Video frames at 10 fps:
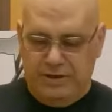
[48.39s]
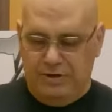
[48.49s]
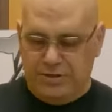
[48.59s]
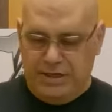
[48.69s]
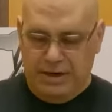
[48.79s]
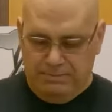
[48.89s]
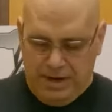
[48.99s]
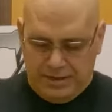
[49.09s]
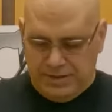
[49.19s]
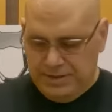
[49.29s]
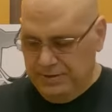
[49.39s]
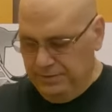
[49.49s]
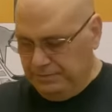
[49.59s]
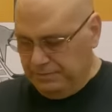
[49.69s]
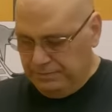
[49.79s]
here's an unboxing
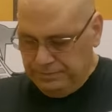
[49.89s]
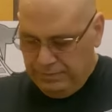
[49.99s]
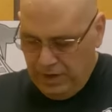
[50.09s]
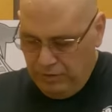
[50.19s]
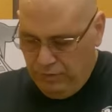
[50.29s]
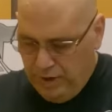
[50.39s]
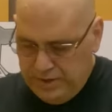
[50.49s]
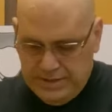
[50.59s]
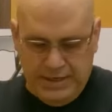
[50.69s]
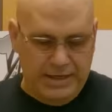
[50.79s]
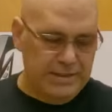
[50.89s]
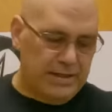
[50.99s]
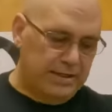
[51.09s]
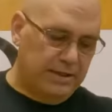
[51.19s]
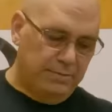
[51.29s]
of what's
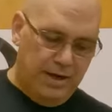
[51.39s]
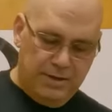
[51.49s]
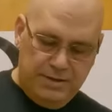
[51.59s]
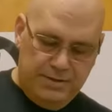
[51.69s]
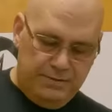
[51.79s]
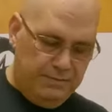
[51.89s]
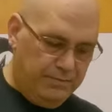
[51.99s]
inside the box.